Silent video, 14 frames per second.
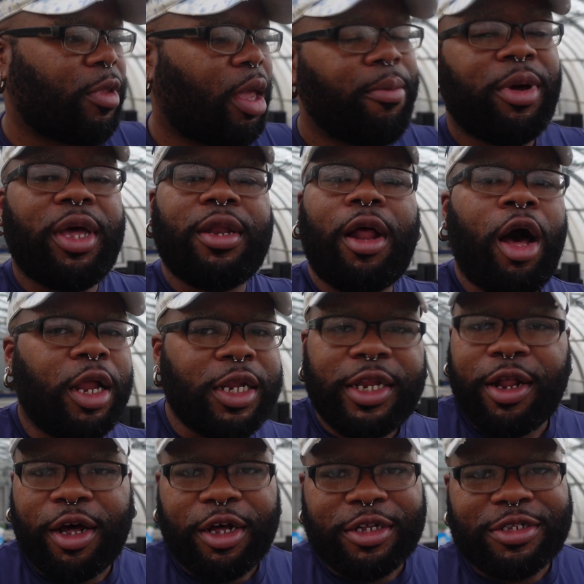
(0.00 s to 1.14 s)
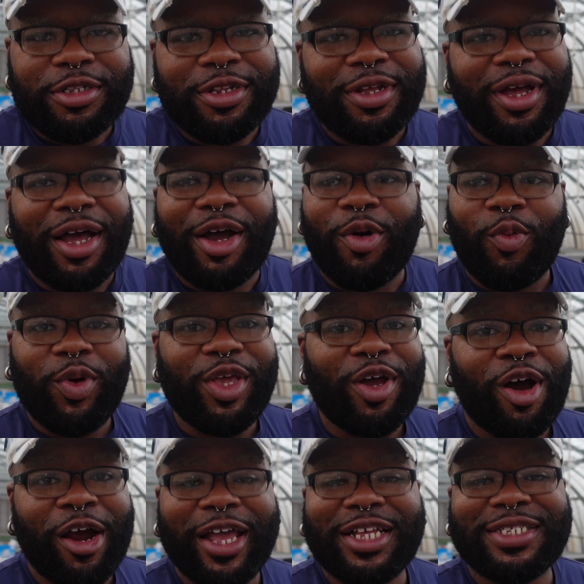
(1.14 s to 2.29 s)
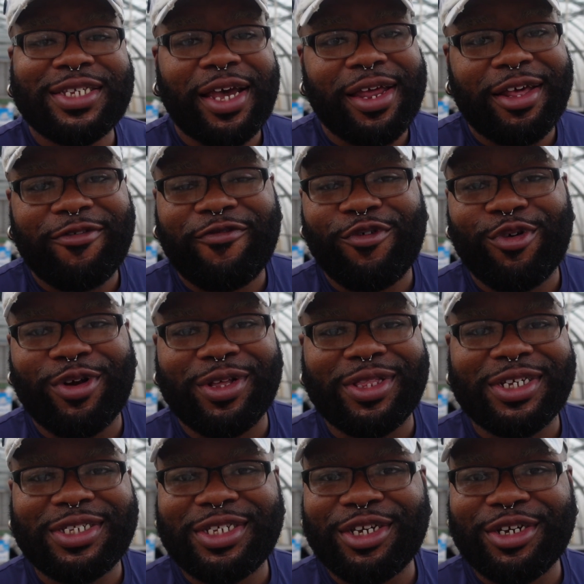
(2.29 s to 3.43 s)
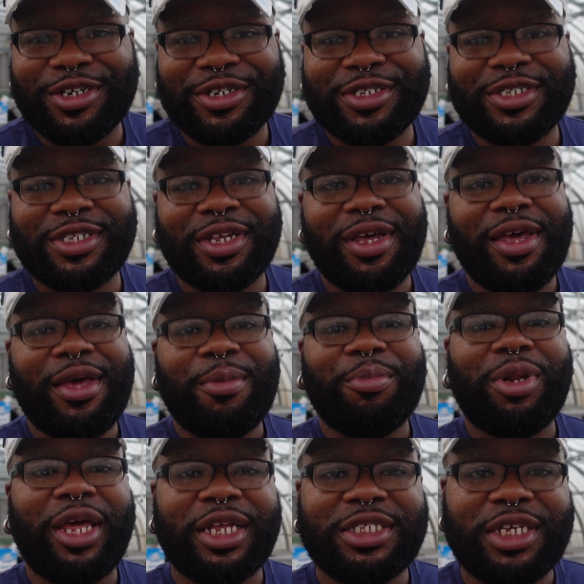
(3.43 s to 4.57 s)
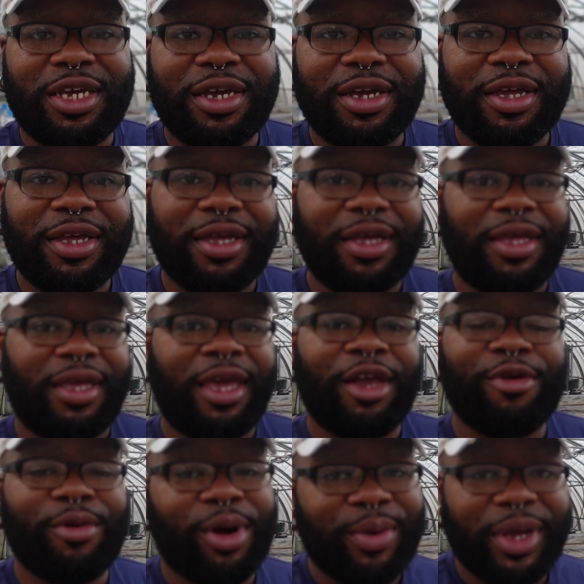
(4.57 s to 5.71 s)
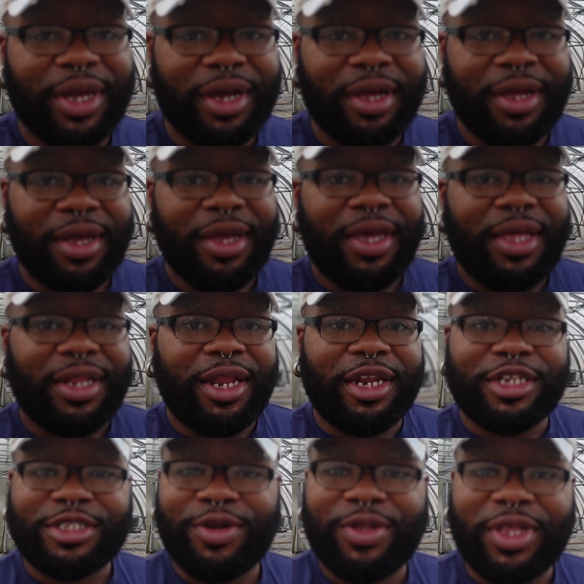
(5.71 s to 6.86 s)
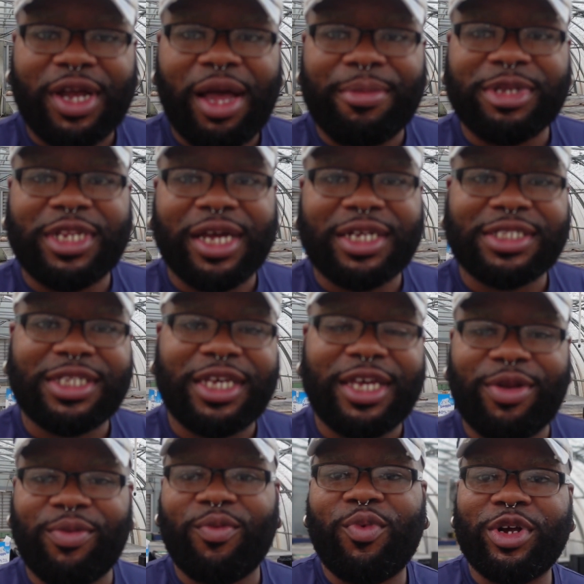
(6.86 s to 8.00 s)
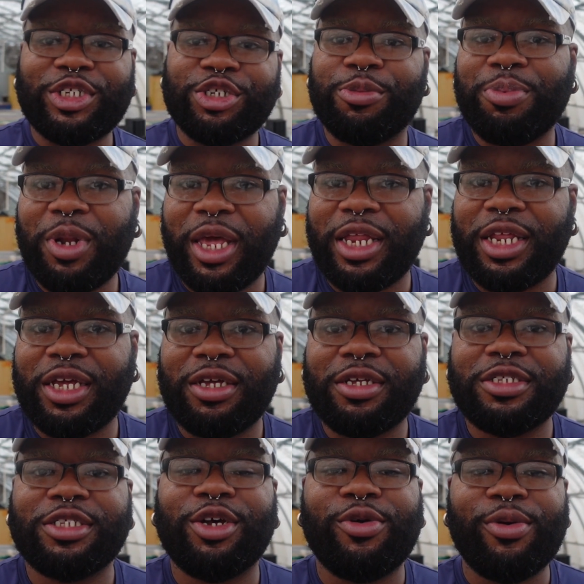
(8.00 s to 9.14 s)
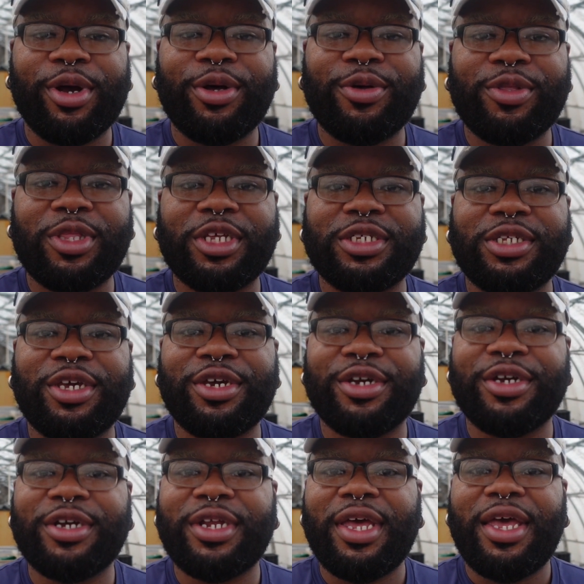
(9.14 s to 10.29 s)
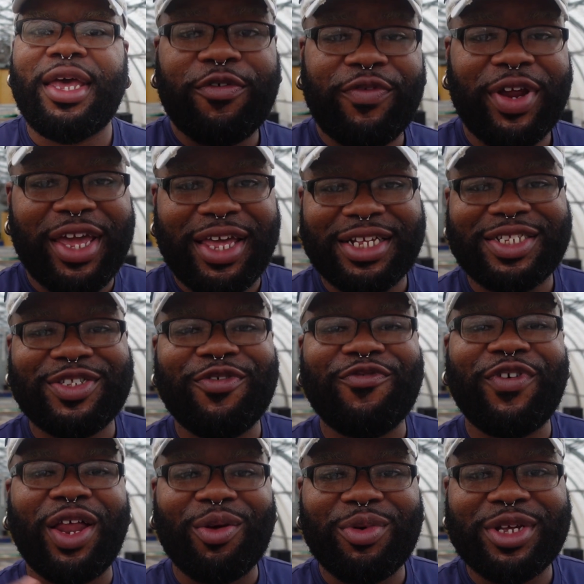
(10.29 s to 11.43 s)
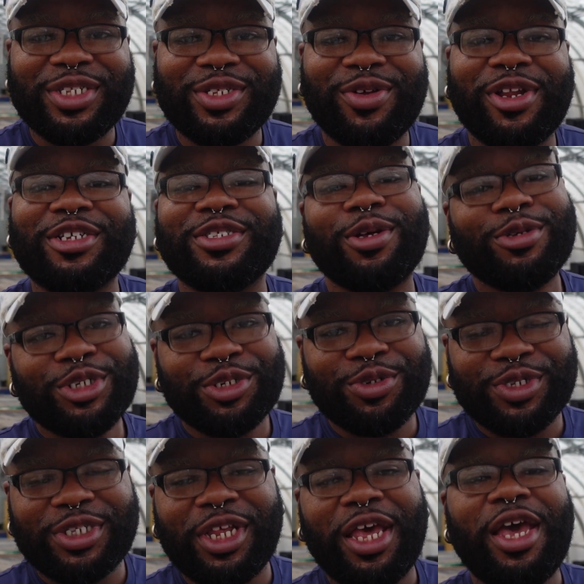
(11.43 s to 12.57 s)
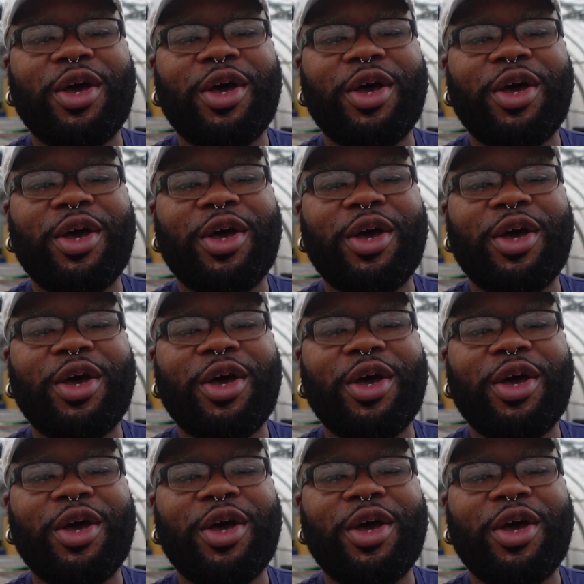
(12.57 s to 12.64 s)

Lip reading: But all in all, we are excited for this year's planting and growing. Let us know in the comments, like I said, what you're planning to grow this year. Don't forget to follow us on our socials.